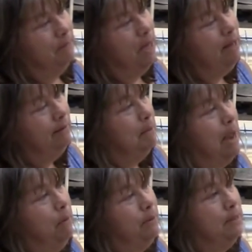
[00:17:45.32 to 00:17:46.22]
Is it
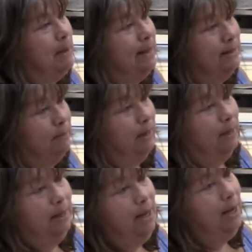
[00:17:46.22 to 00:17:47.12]
my
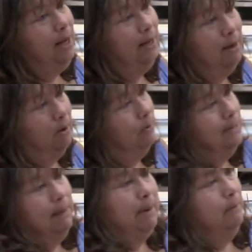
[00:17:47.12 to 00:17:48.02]
responsibility? No, it's
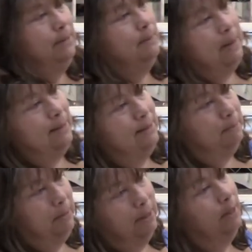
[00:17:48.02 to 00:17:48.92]
not my
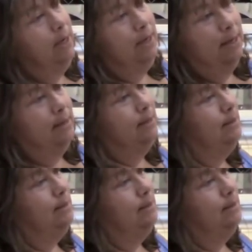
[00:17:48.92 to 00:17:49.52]
responsibility to.